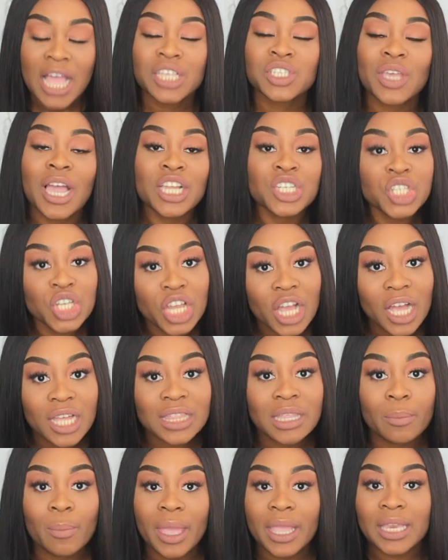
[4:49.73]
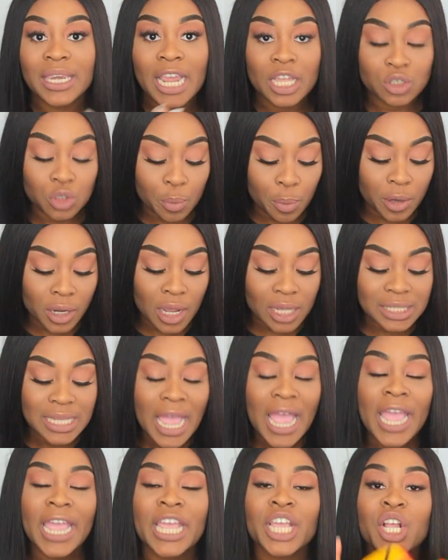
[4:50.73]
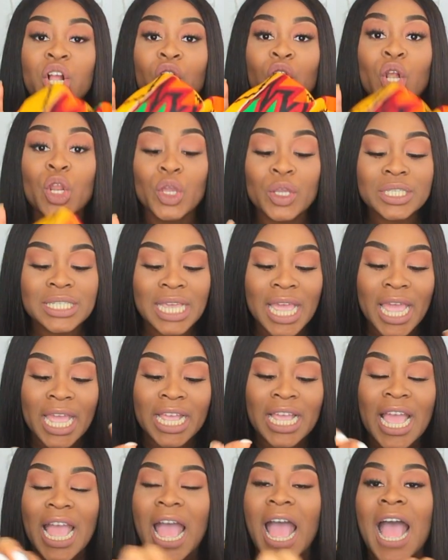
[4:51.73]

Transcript: So as you heard, they make natural products, including,